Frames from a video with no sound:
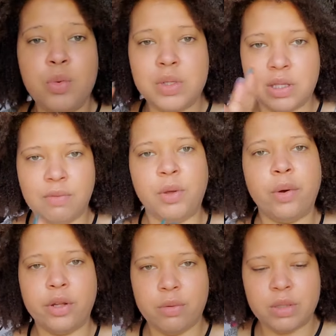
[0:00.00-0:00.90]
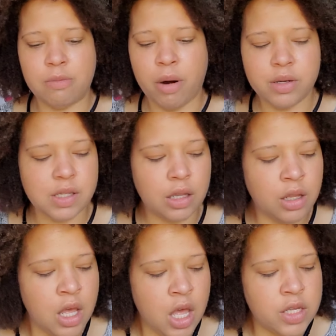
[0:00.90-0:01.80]
as the viewer, you as a person.
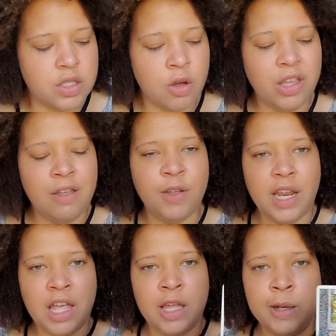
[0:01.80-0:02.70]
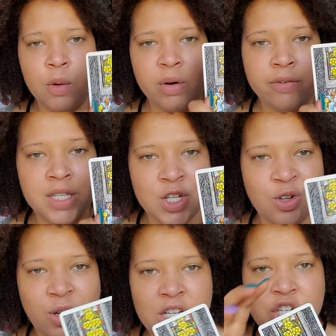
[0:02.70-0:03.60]
So even in rough
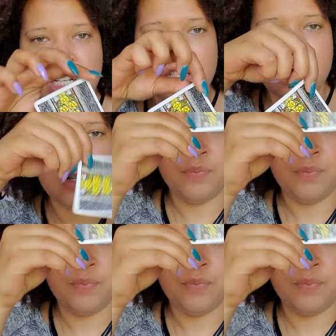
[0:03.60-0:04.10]
situations,